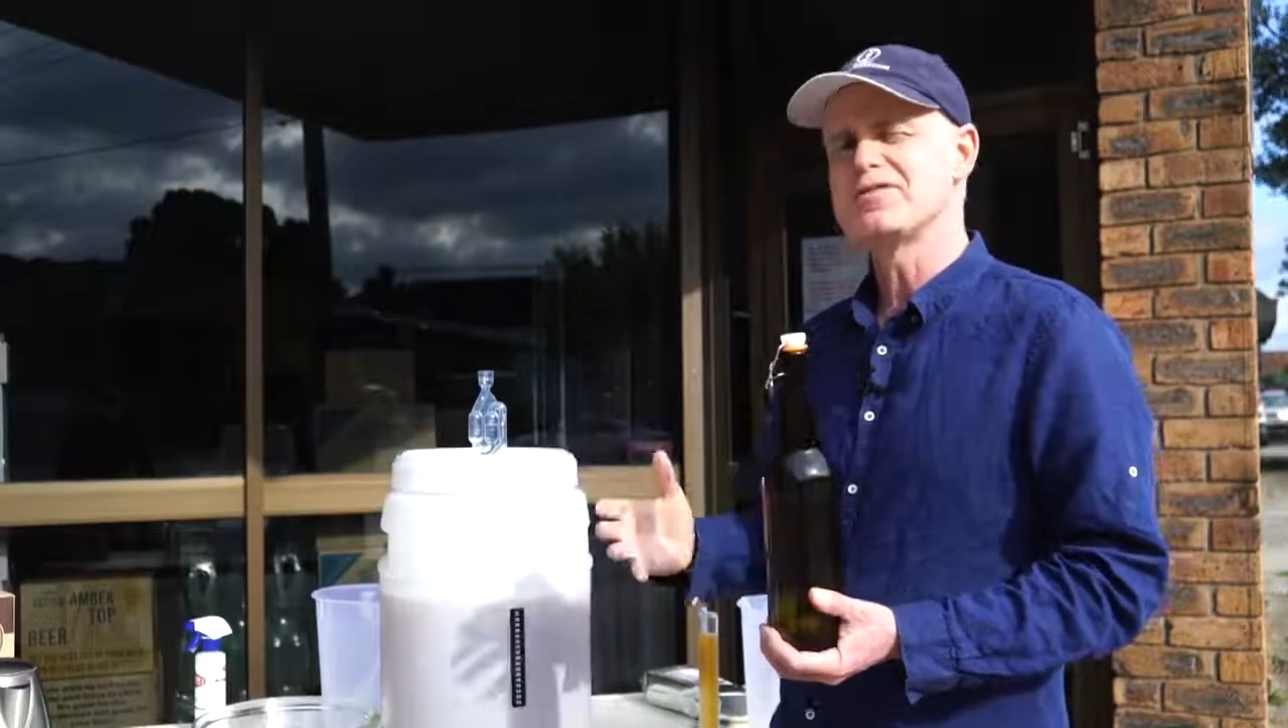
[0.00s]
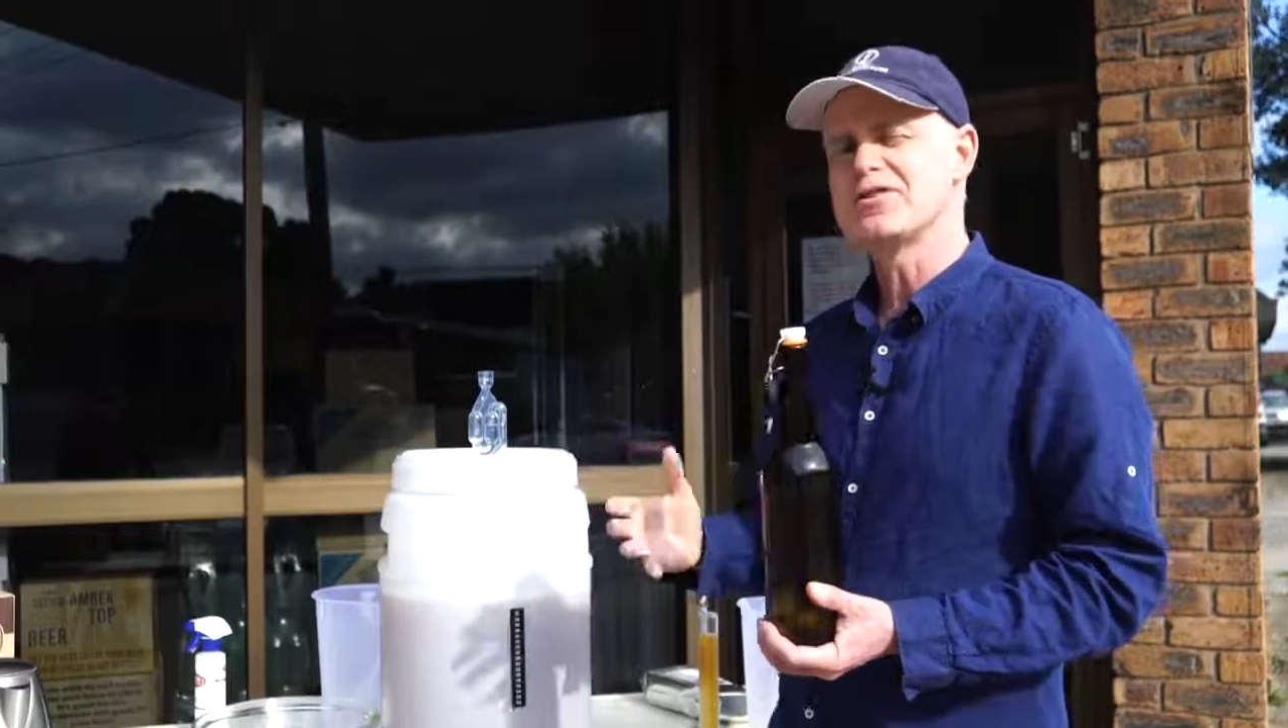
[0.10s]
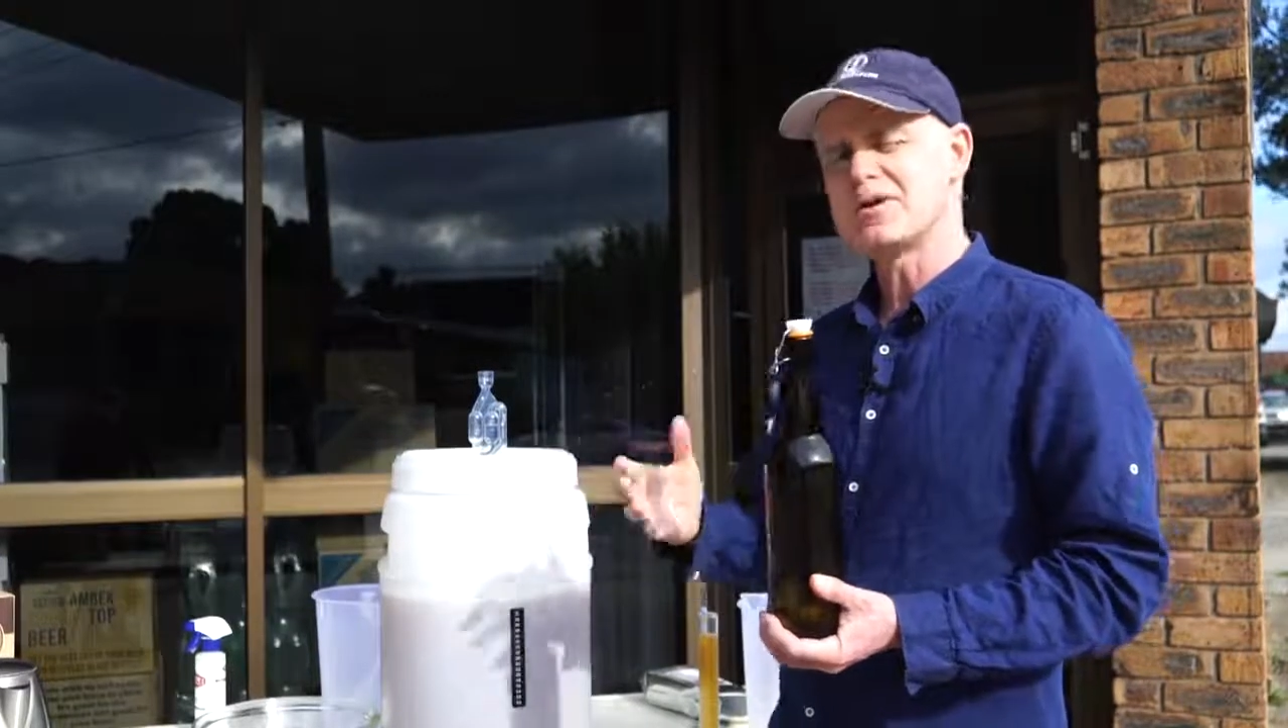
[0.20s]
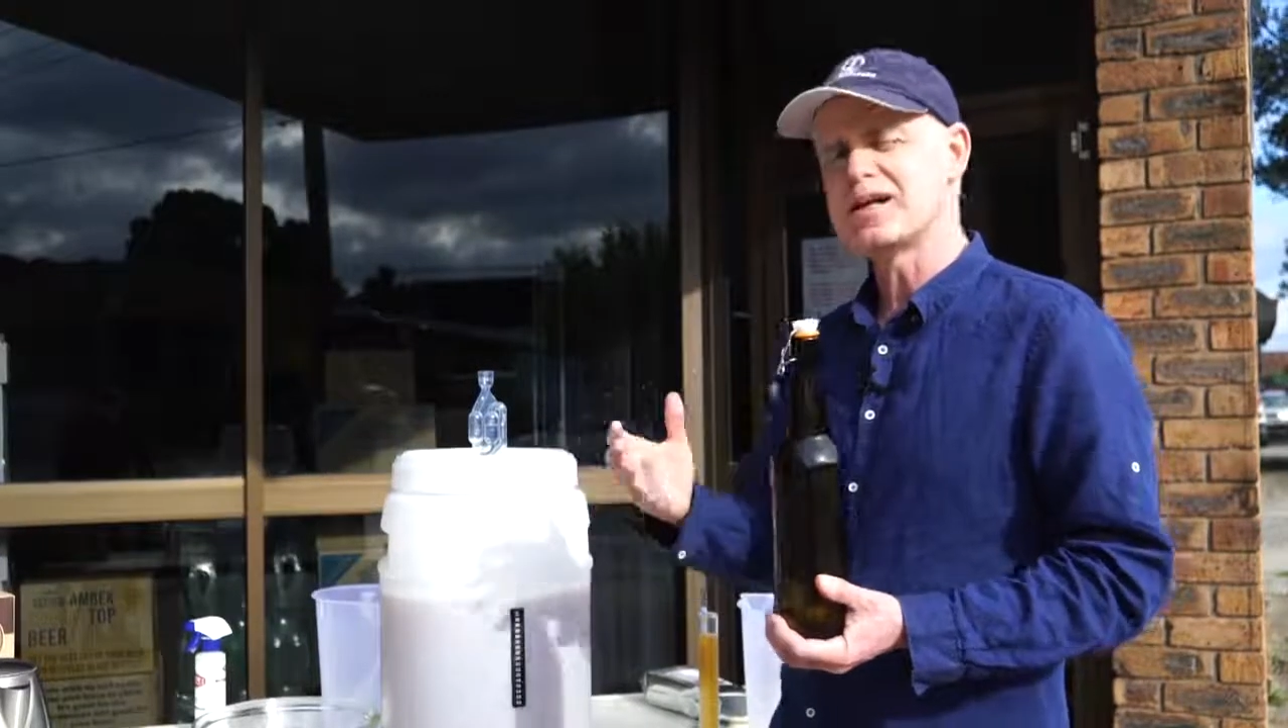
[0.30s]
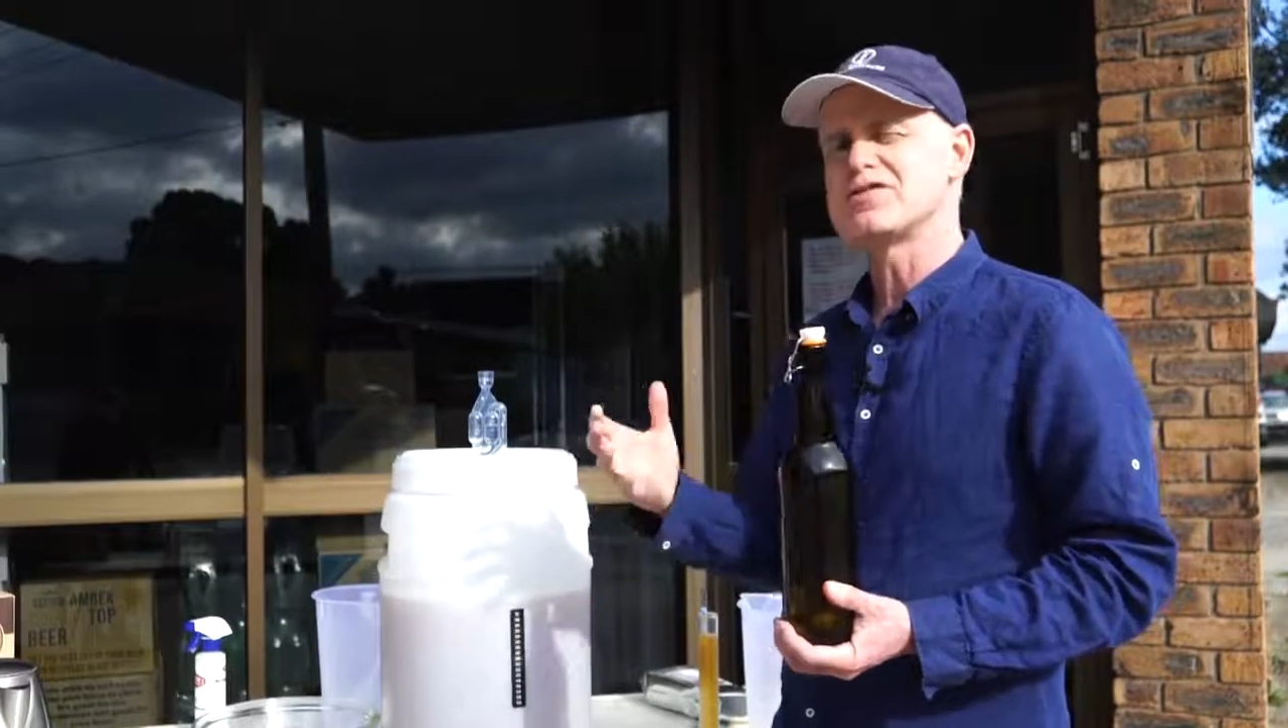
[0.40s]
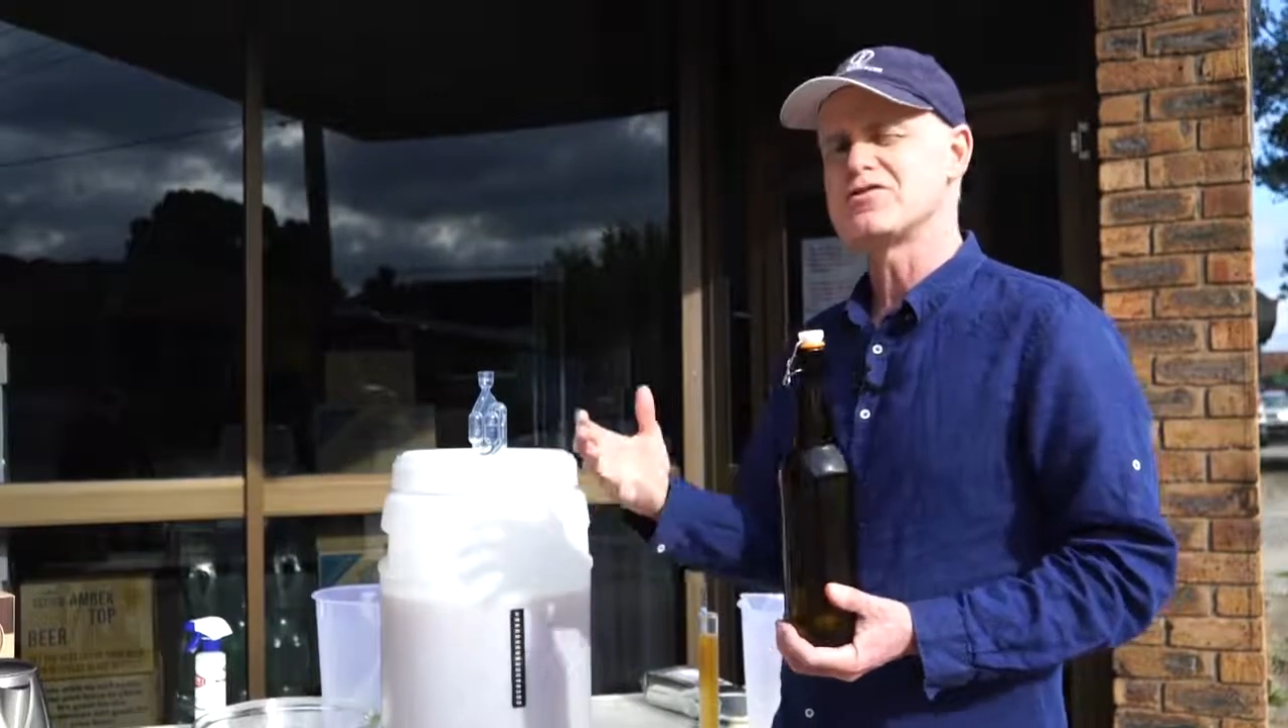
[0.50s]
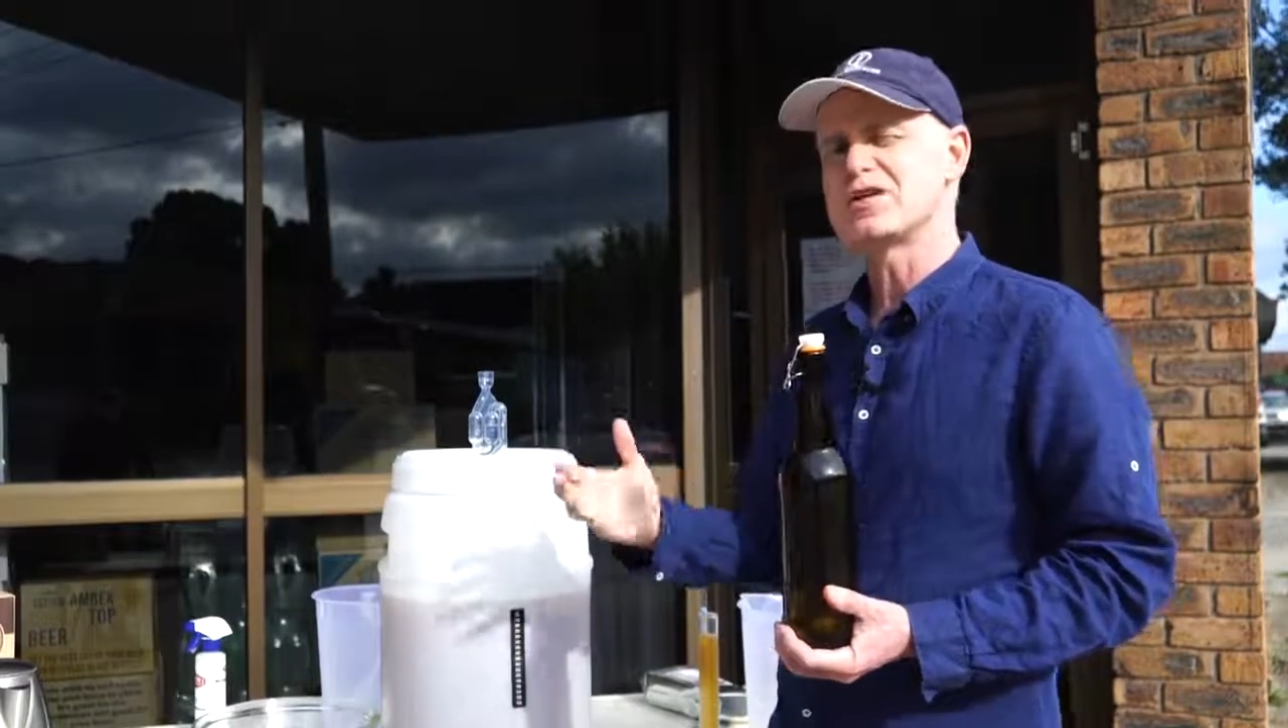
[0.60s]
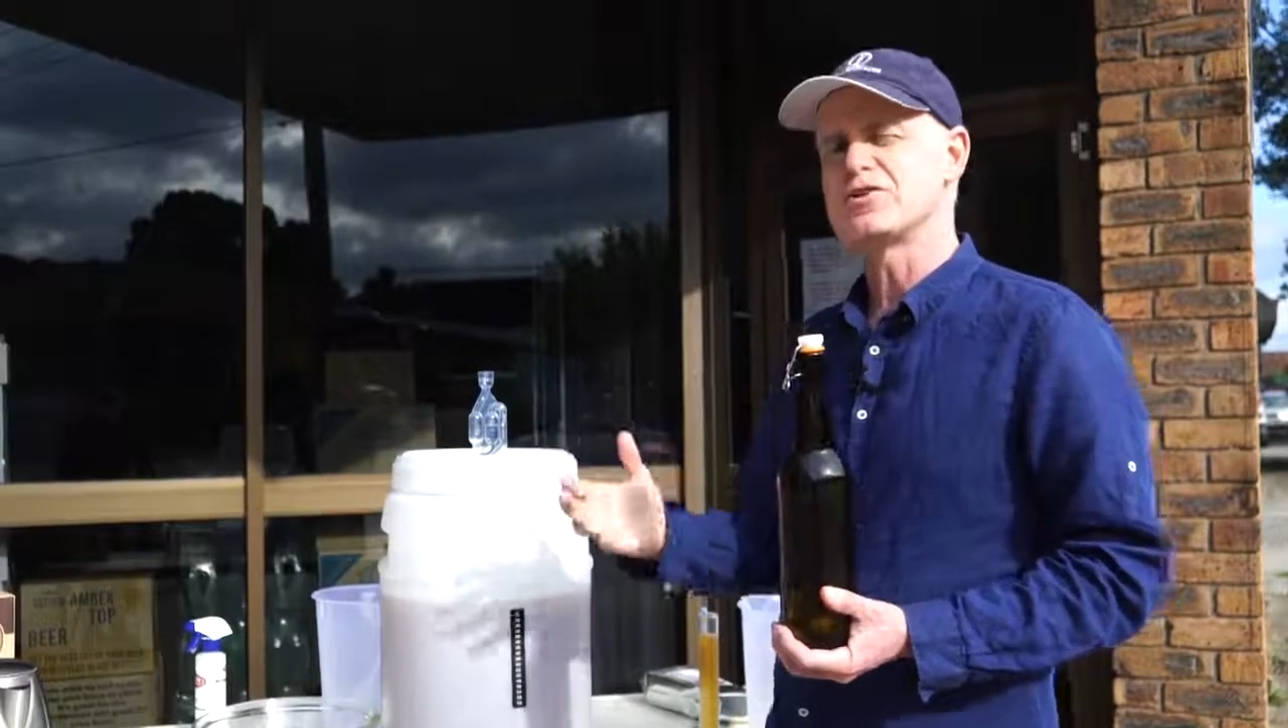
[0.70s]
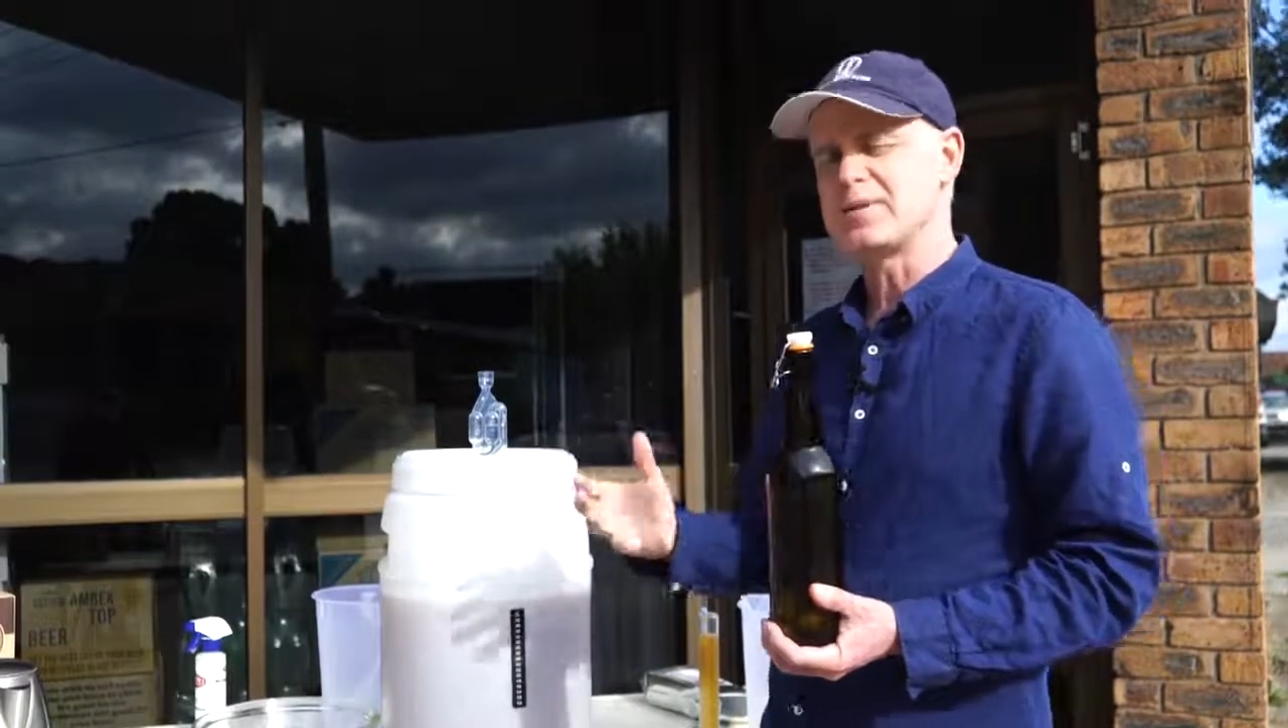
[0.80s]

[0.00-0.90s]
you're ready to drink